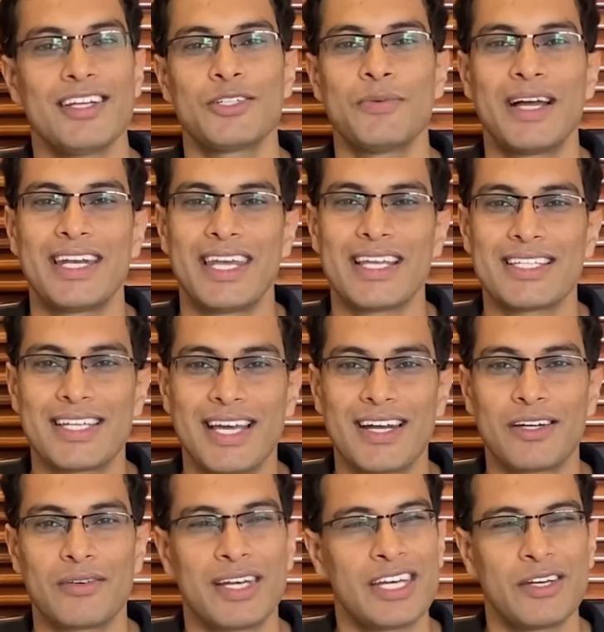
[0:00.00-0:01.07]
So by next year
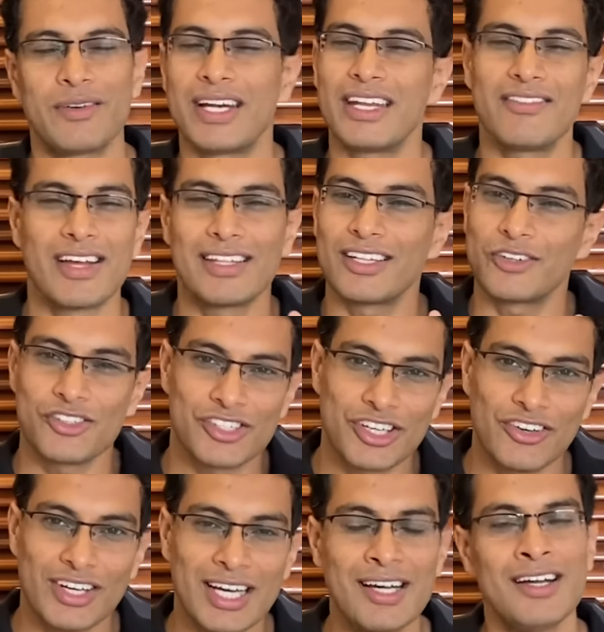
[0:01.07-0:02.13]
2025 tak kuch
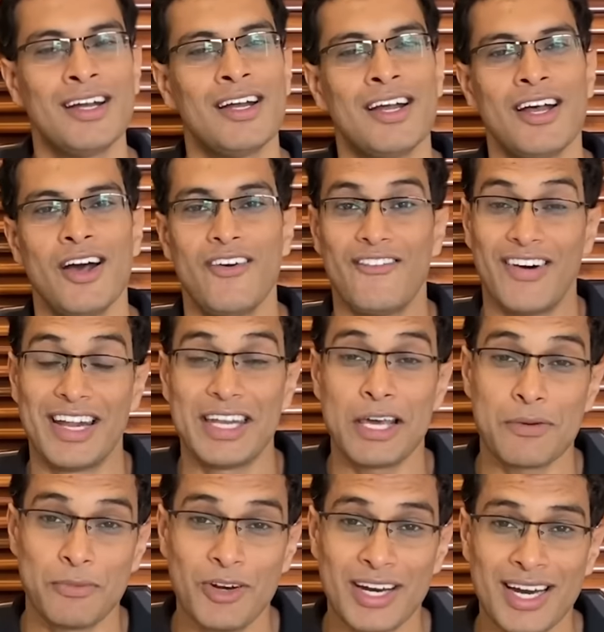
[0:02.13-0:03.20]
nahi hona. 1
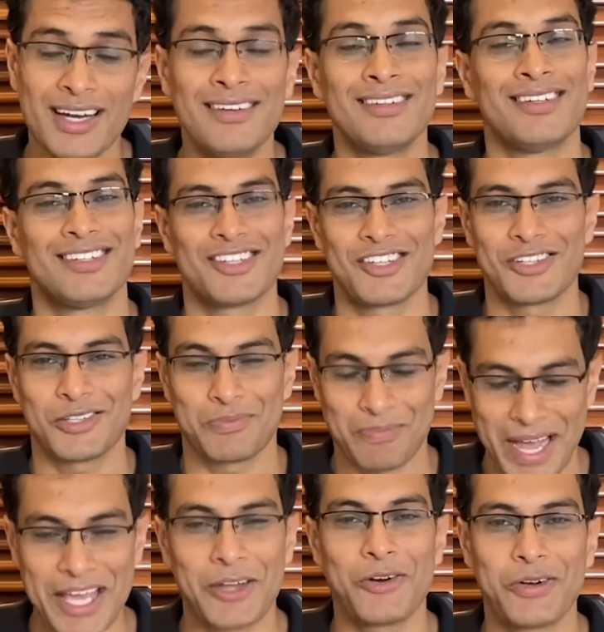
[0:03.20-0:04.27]
year bull run,
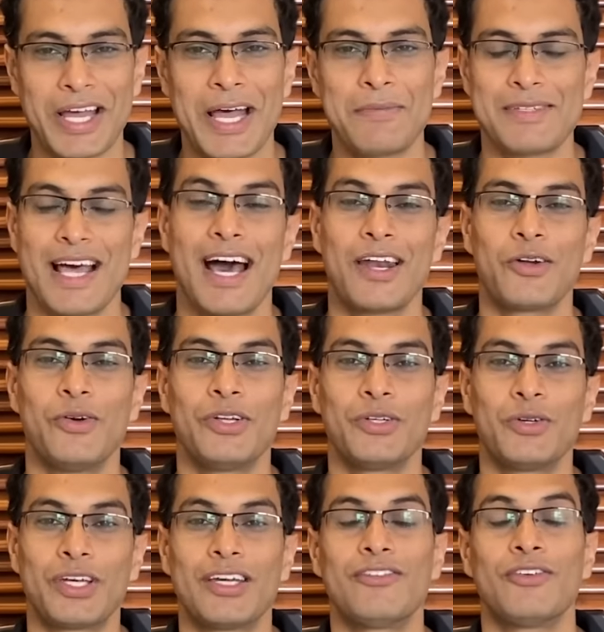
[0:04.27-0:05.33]
micro caps are going
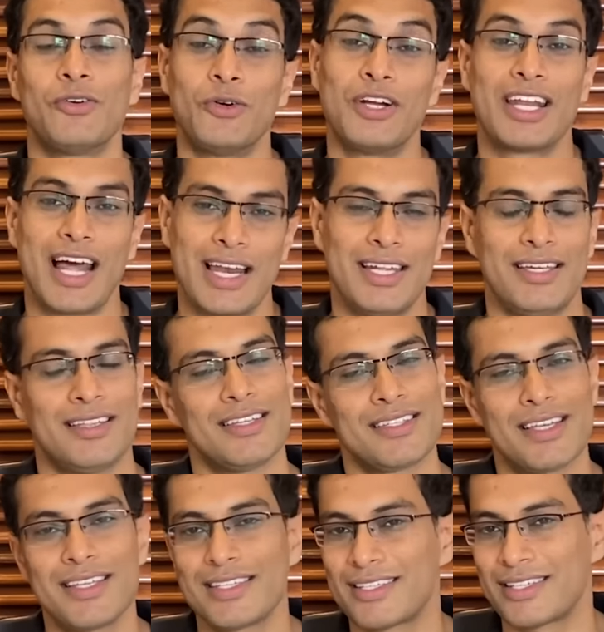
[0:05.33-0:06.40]
to give good rally. This
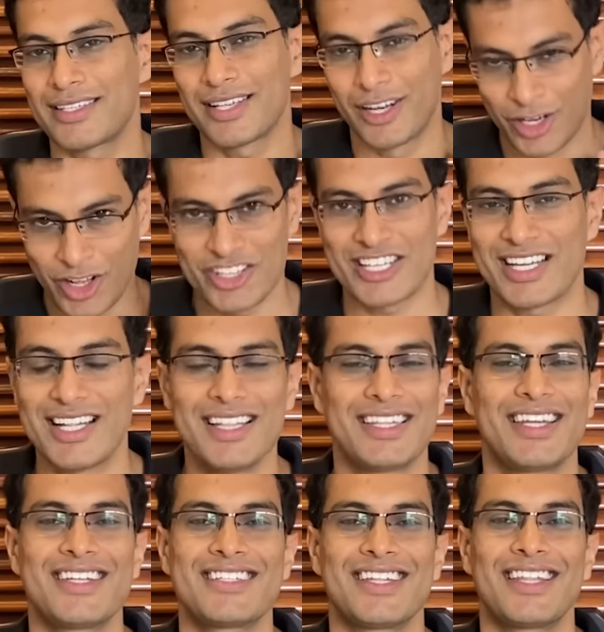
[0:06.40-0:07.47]
is logical.
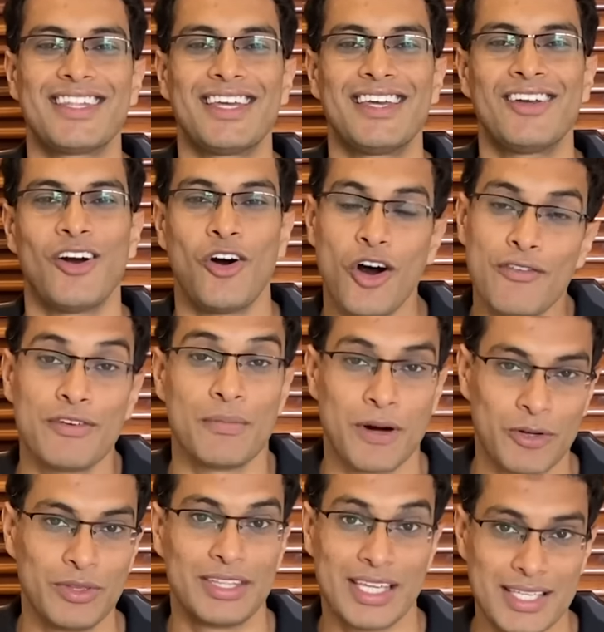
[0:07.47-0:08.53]
There is nothing off
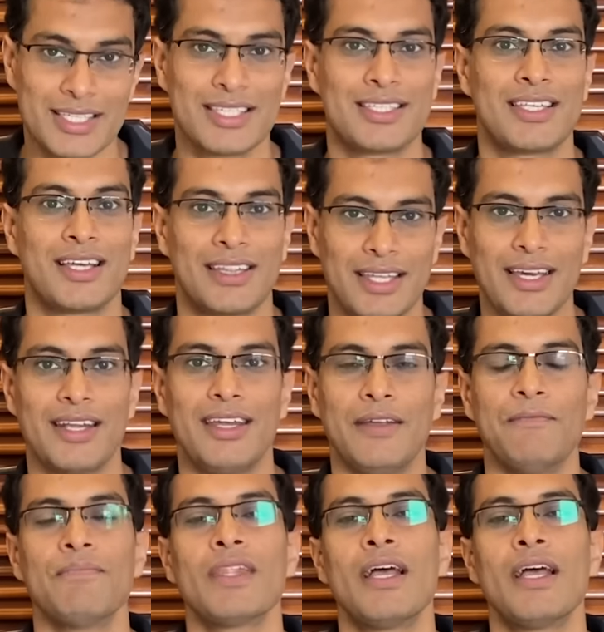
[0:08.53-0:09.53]
about this theory.